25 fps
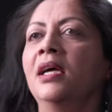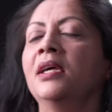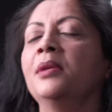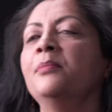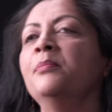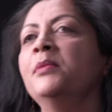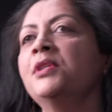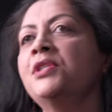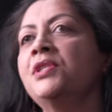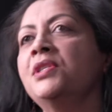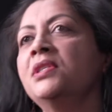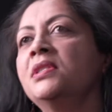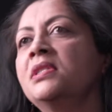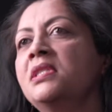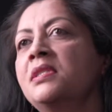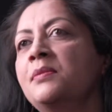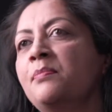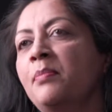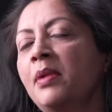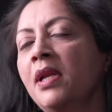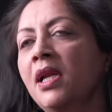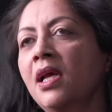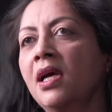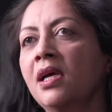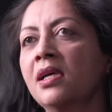Admissions
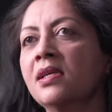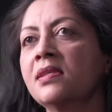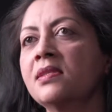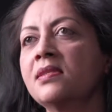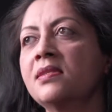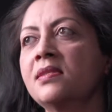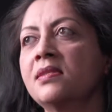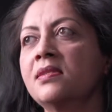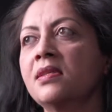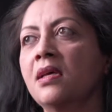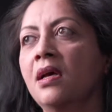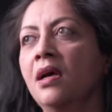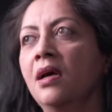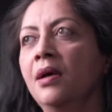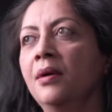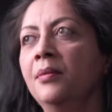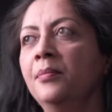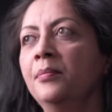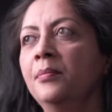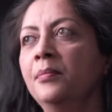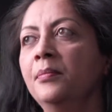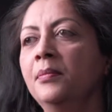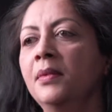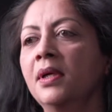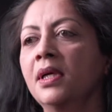Plus
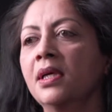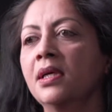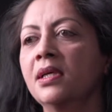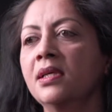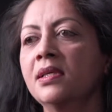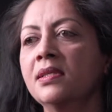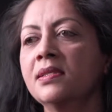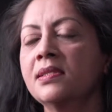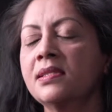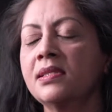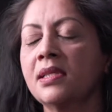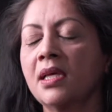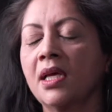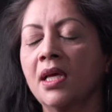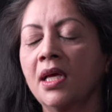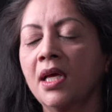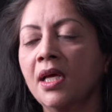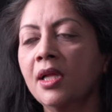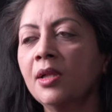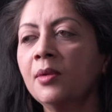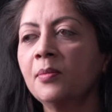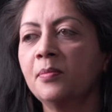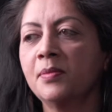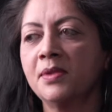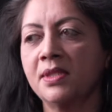has
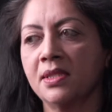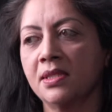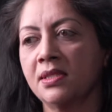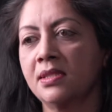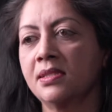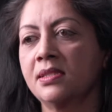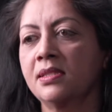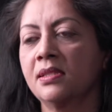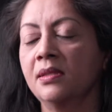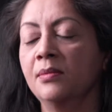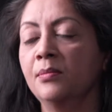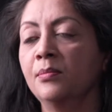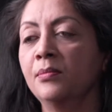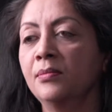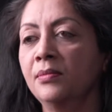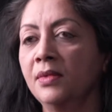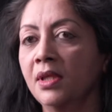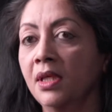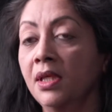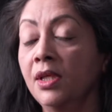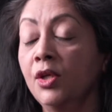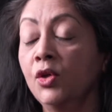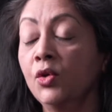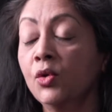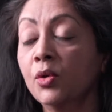helped us
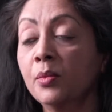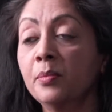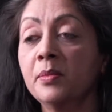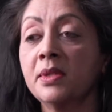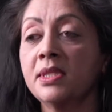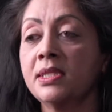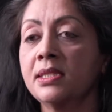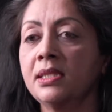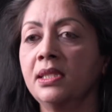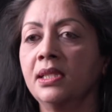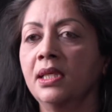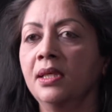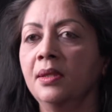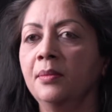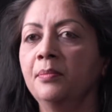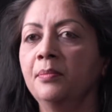enormously